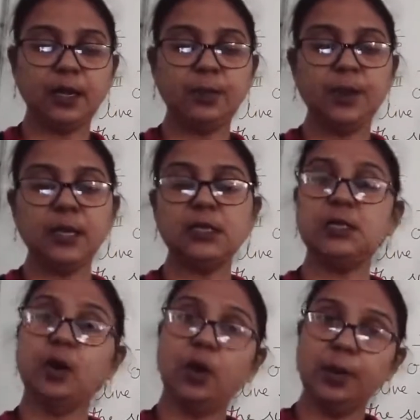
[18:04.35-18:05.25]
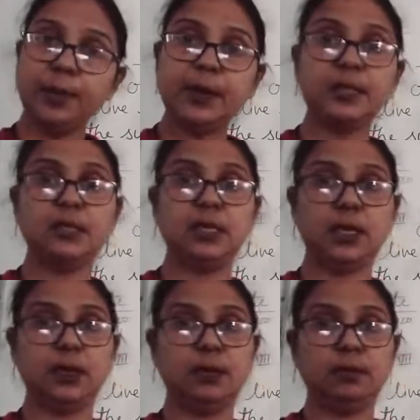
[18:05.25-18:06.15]
It means the orbit is
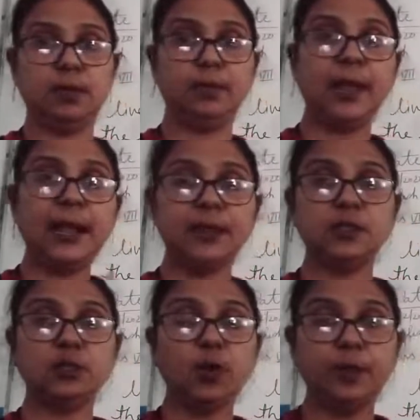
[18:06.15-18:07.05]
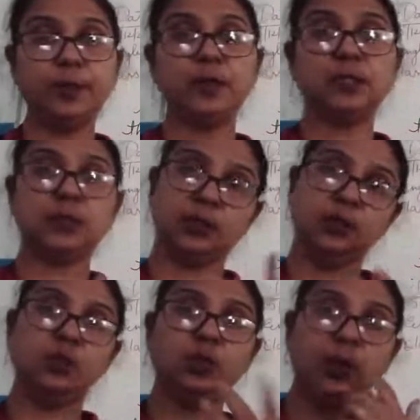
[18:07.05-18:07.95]
there, the planet's orbits,
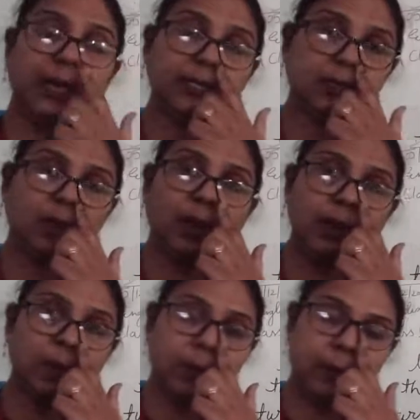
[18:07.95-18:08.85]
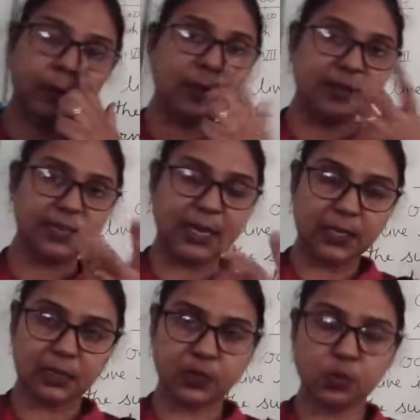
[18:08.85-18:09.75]
you, as you all know, you are
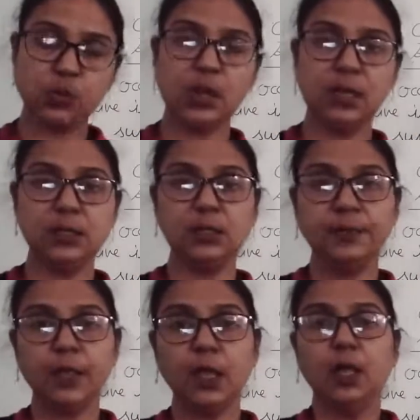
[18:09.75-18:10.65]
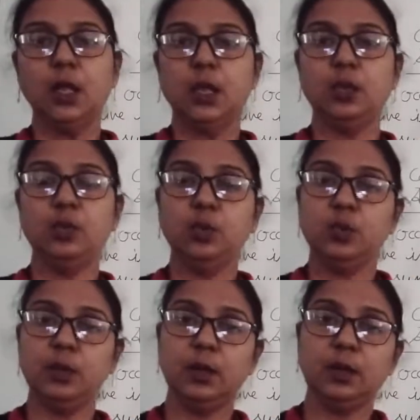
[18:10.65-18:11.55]
science students,
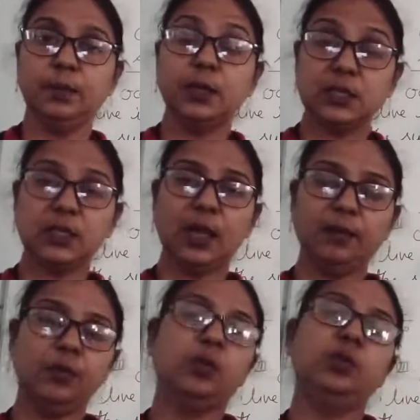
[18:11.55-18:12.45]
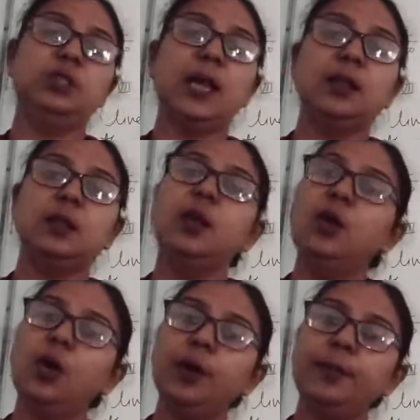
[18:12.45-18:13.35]
you uh, must have known that
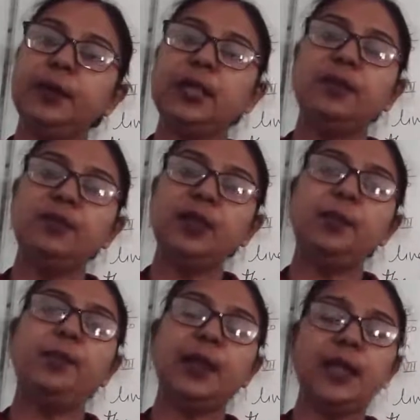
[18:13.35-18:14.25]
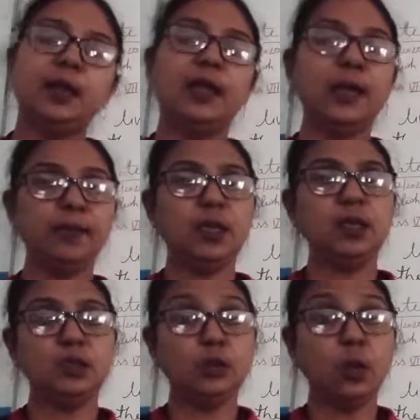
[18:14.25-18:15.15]
orbit, every planet
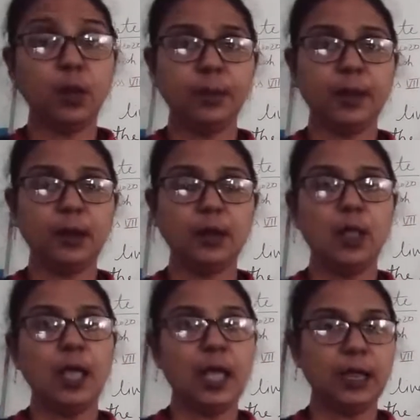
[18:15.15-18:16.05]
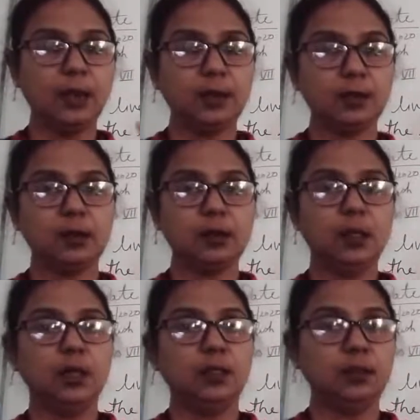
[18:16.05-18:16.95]
having its orbit. And here,
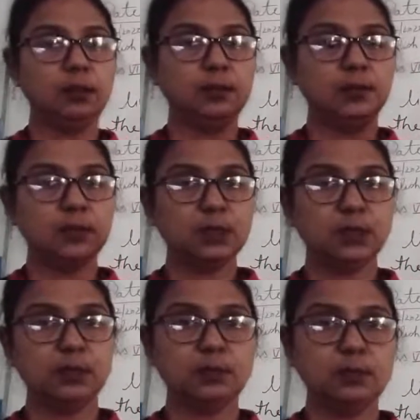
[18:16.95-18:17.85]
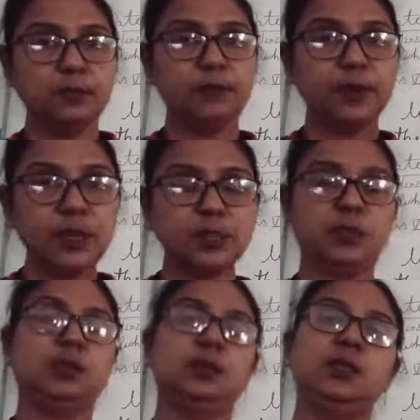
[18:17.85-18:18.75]
the
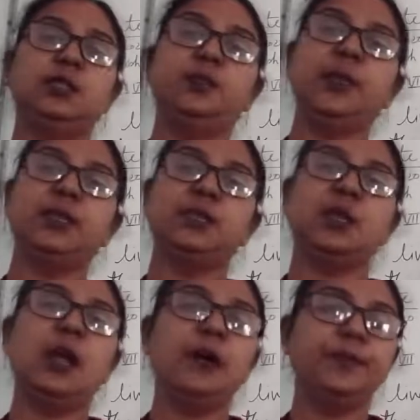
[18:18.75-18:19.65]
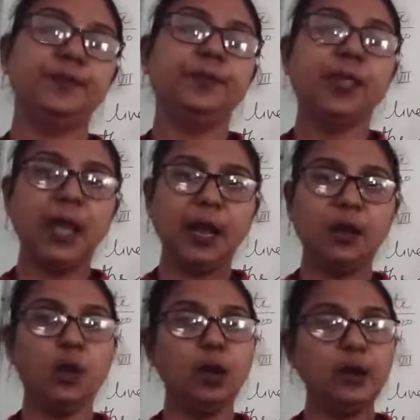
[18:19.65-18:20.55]
first spacecraft
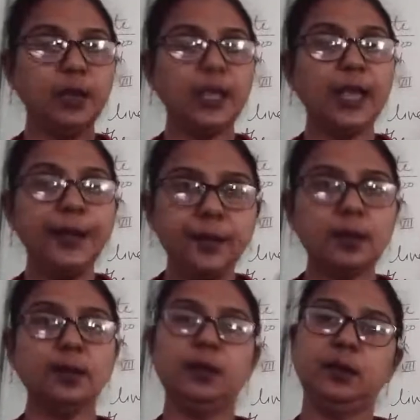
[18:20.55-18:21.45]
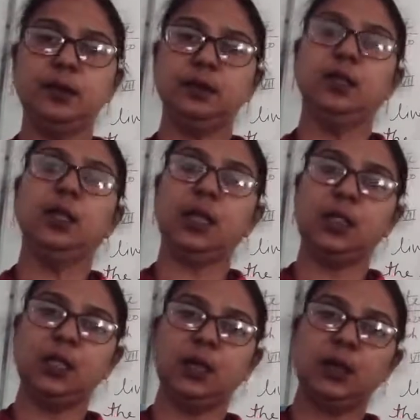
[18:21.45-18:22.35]
had already entered
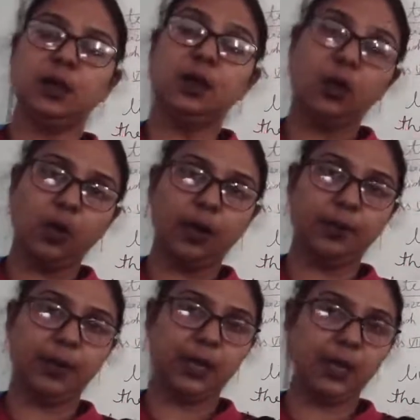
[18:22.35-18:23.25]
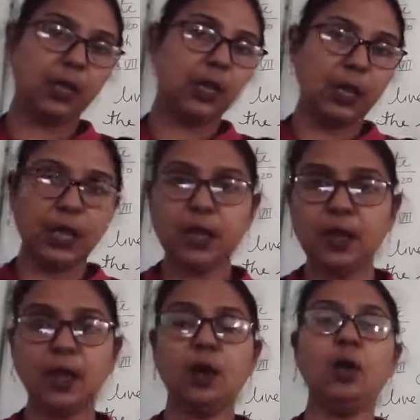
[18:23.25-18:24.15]
in the orbiting
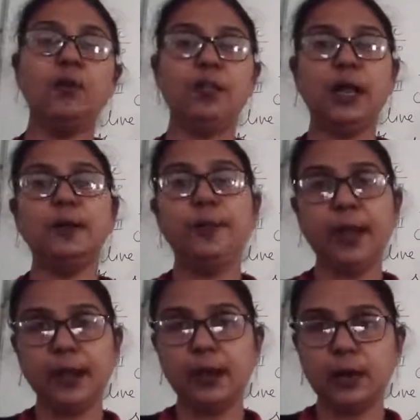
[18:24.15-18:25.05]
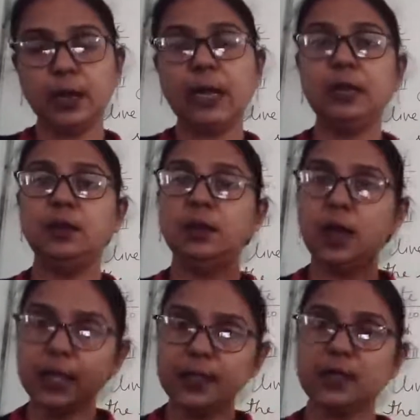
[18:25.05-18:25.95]
area of that planet, and
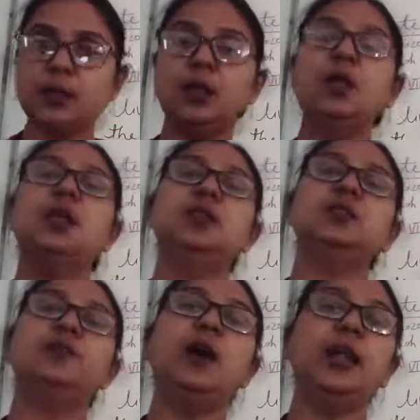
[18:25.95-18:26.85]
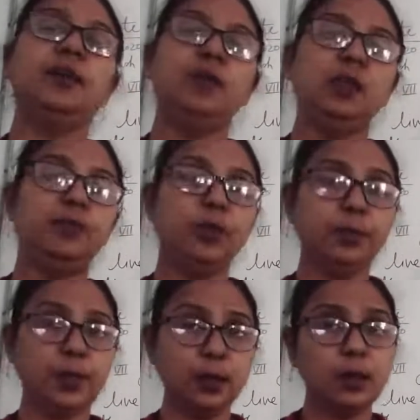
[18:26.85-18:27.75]
other is far away
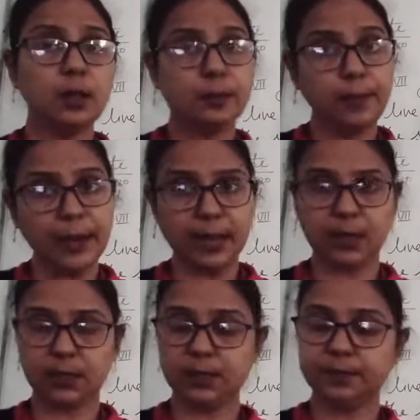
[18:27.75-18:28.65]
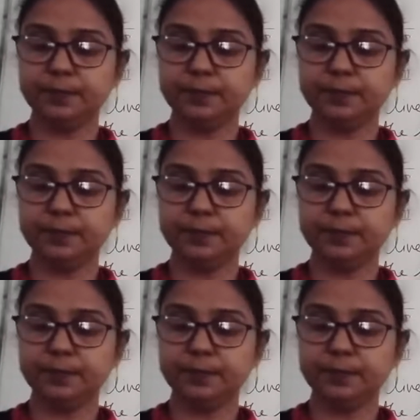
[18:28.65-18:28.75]
from the planet.